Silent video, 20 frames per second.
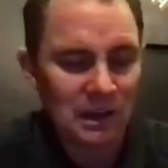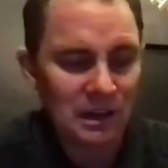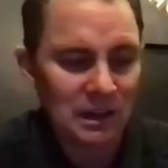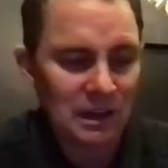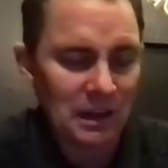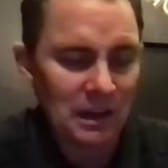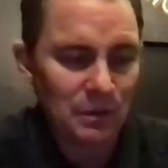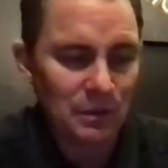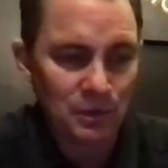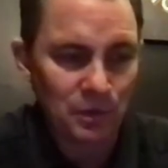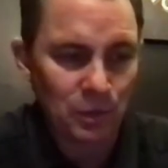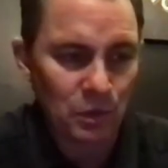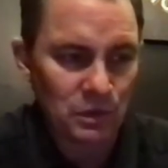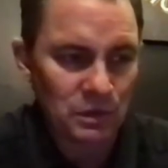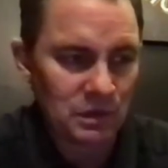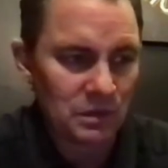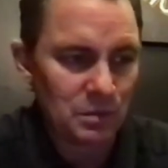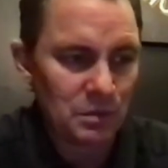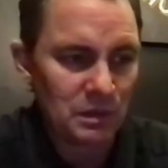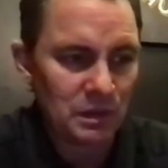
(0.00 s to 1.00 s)
I was fortunate
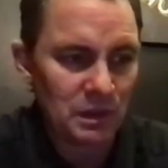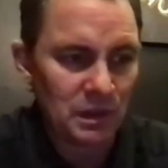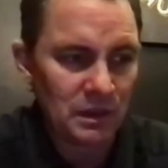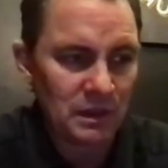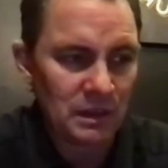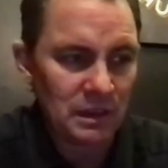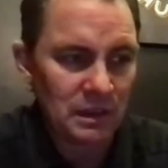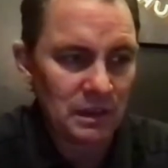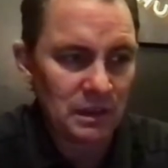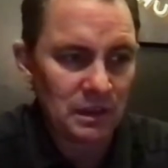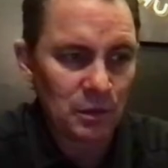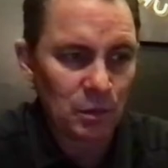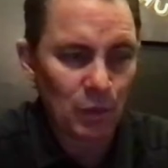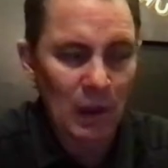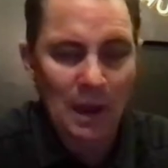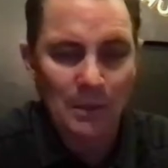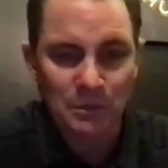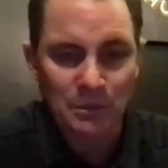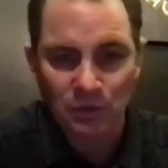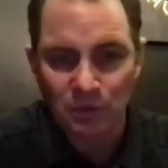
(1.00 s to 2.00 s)
to be on the
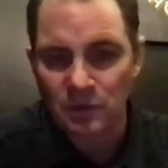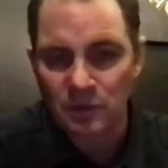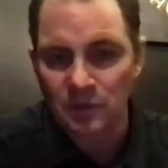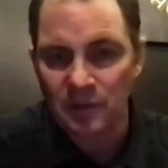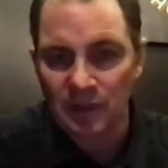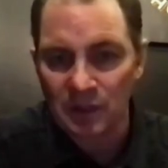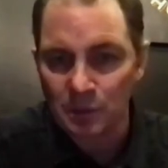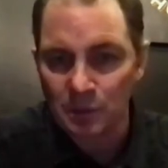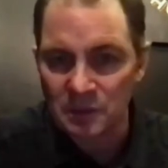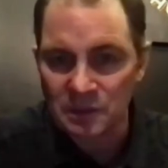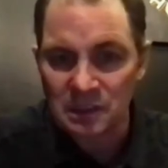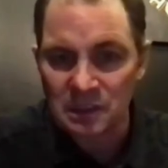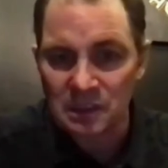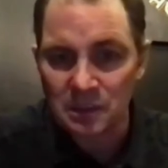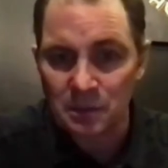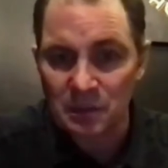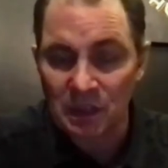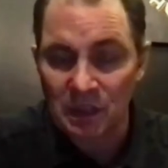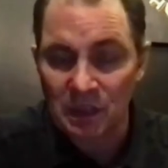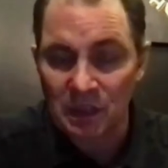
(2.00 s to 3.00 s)
Raptor development
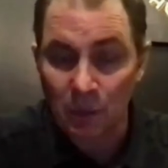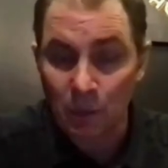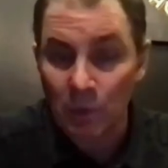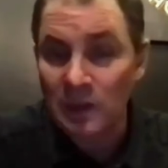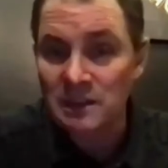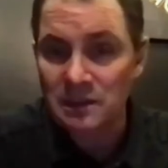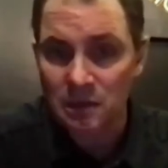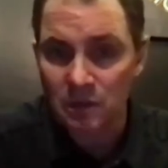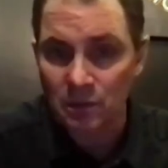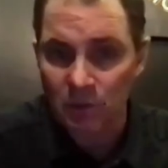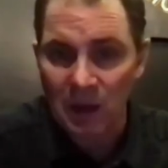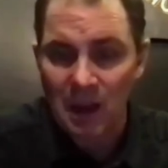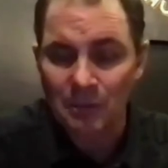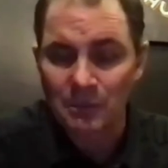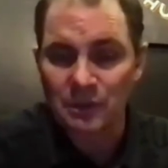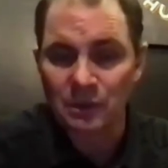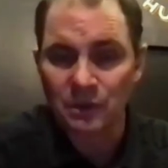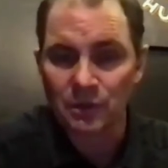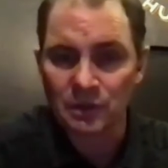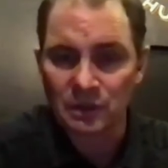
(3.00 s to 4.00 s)
team, and I raced the
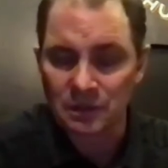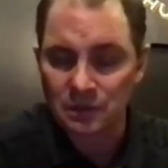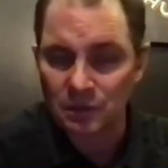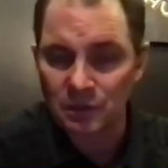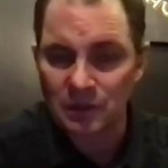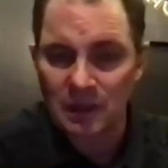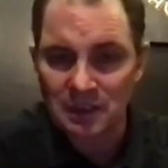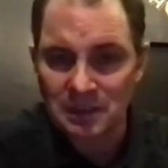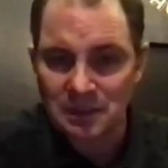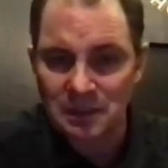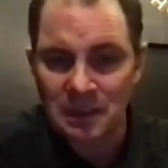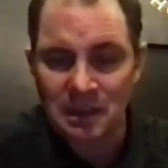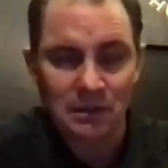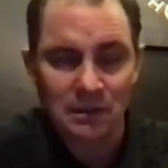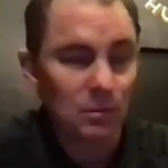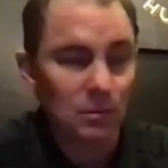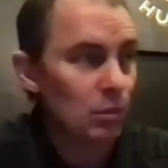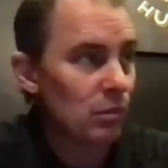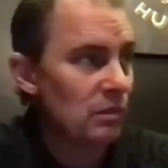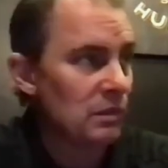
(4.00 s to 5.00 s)
Raptor in 2008
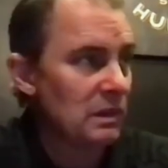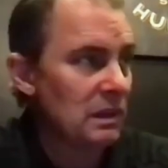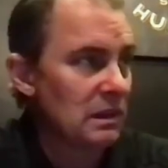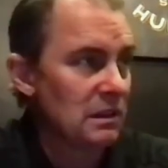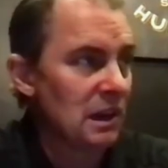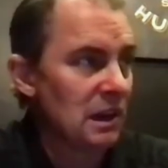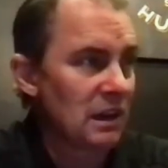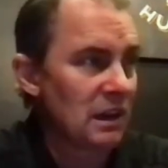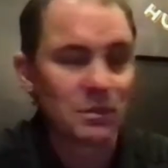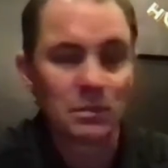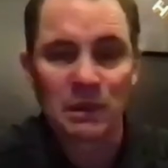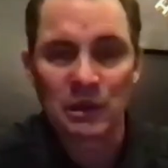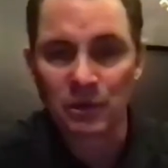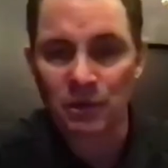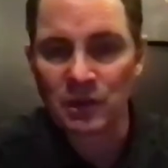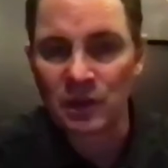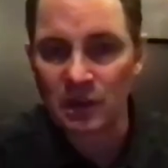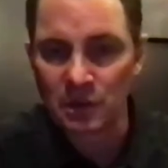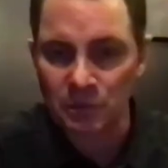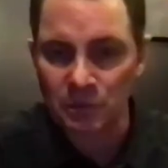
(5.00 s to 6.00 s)
and did a documentary
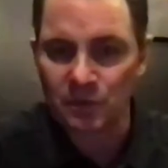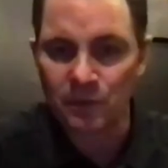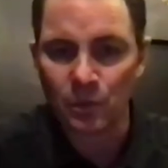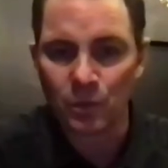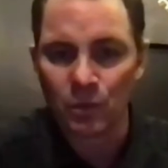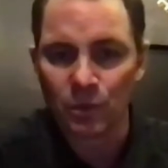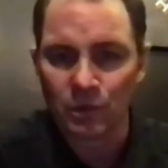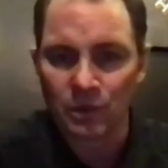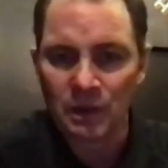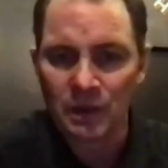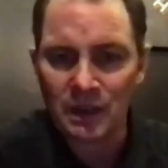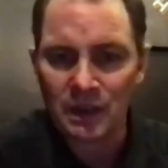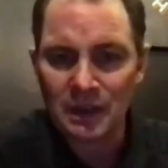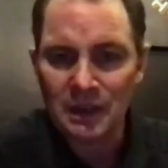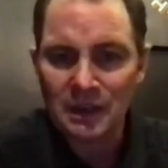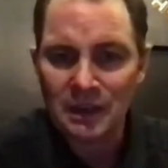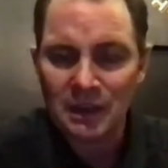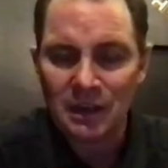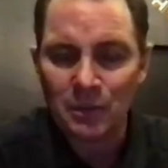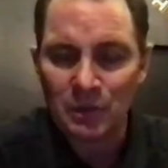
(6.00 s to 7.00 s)
on it with Ford.
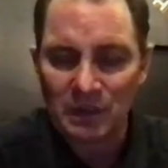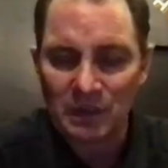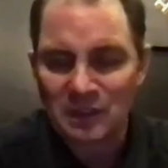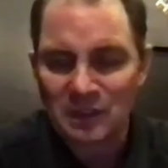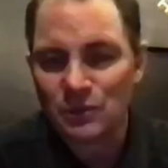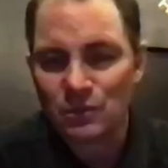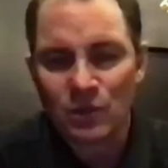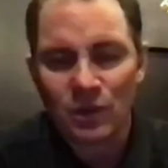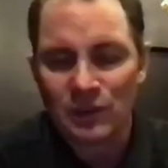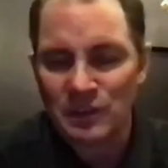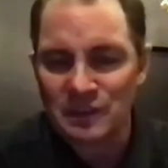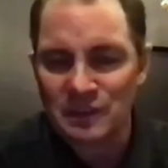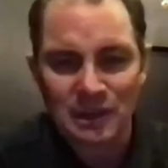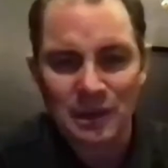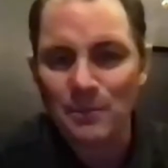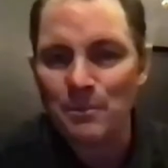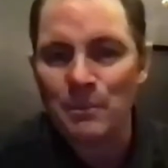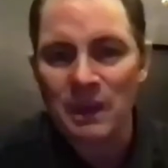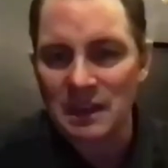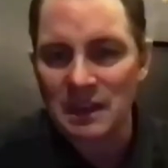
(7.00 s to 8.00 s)
And we could do all this
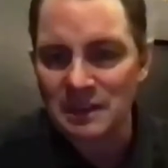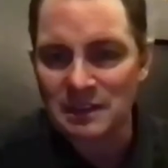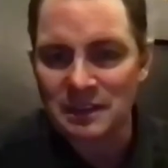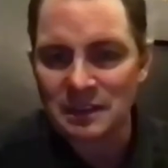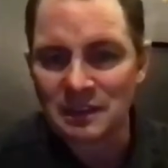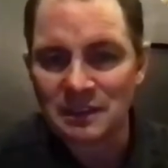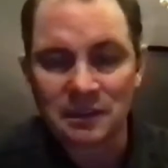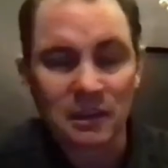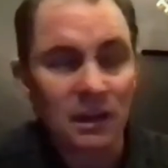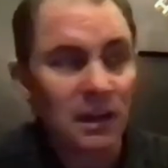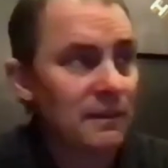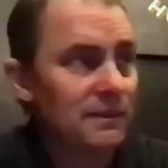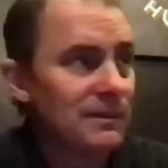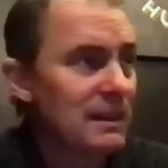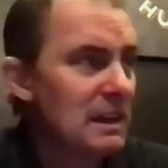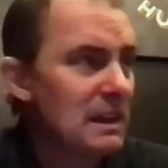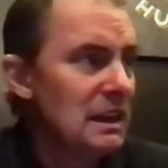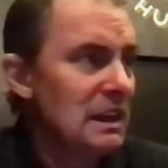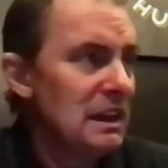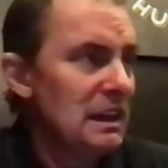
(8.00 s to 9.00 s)
amazing stuff.
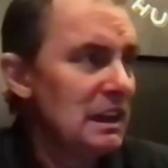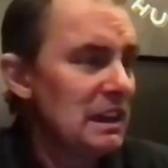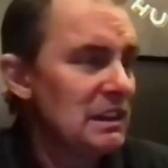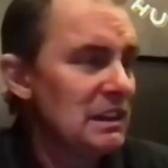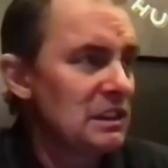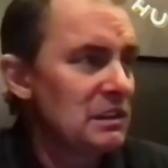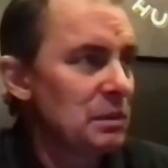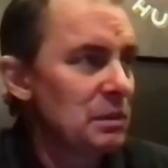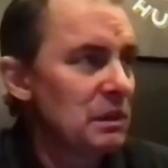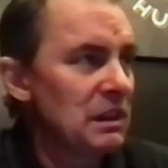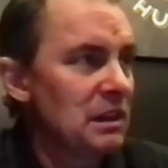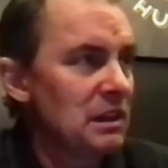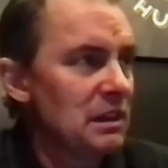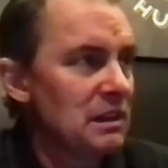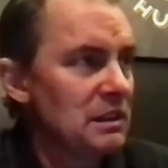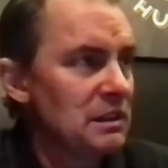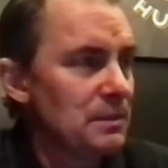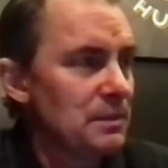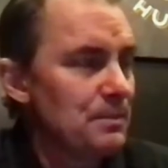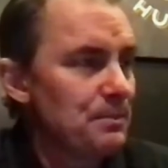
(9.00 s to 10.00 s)
It's just
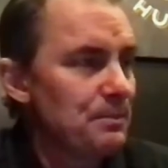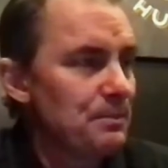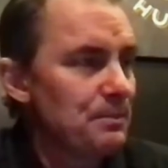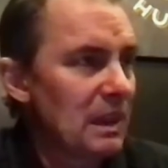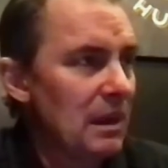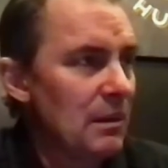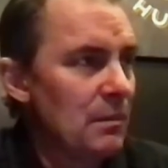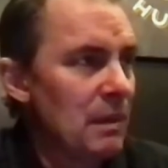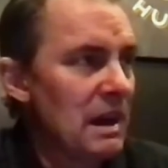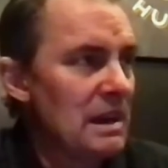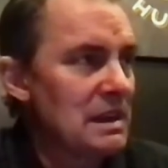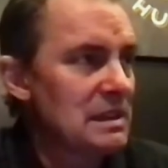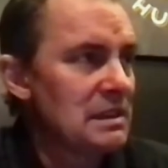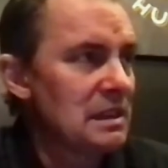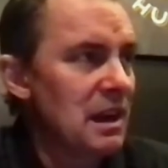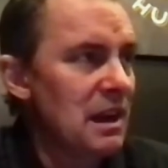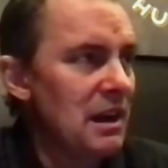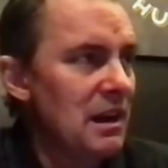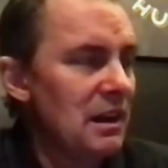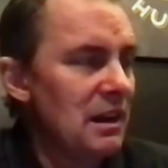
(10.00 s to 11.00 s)
because my
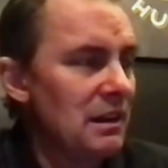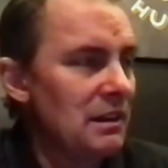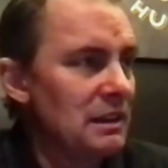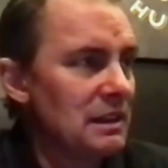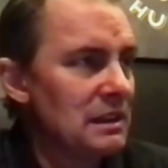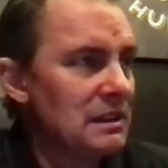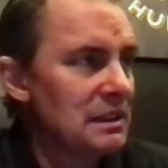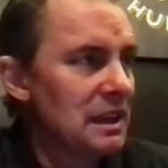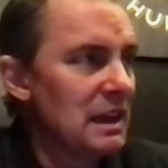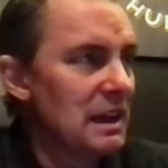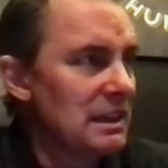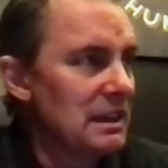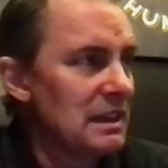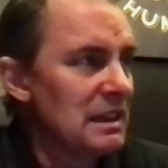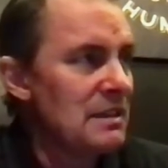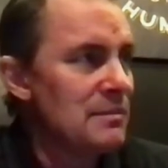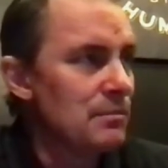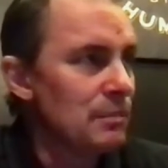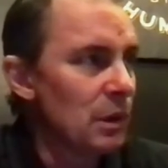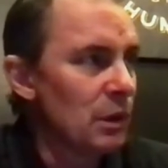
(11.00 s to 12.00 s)
style is I
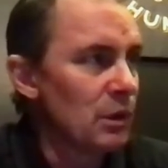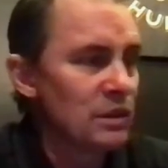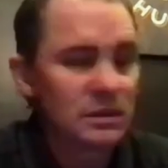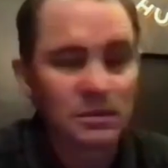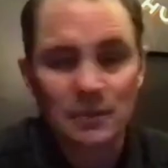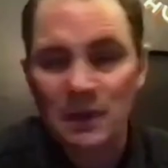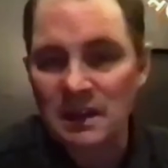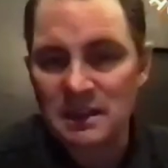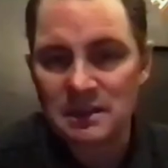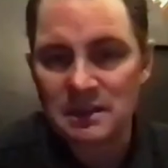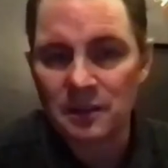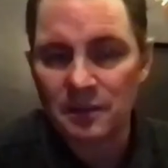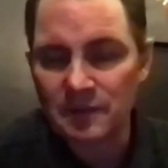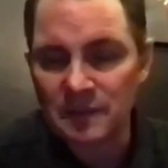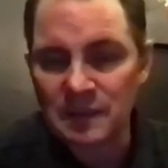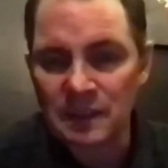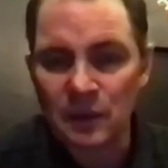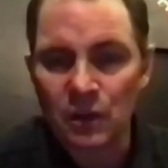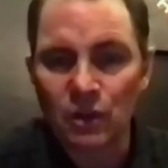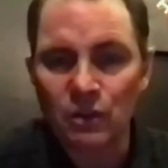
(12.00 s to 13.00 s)
immerse myself
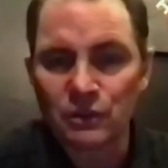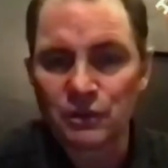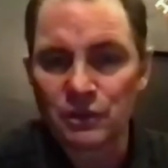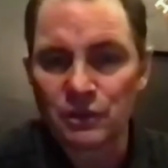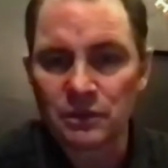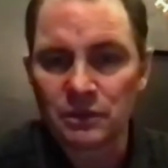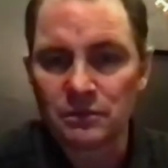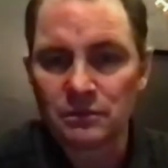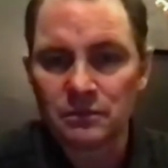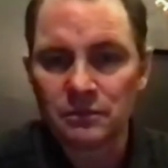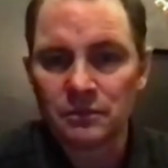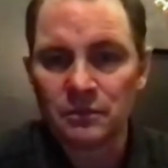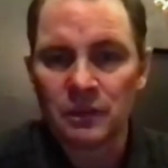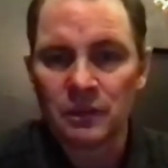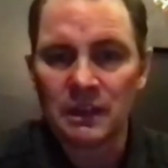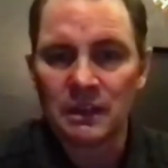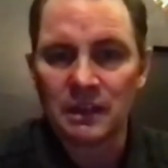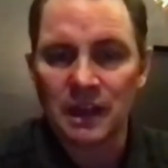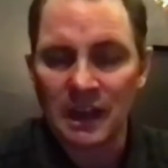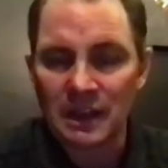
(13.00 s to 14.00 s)
in the culture,
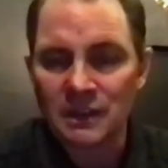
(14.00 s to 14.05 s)
right?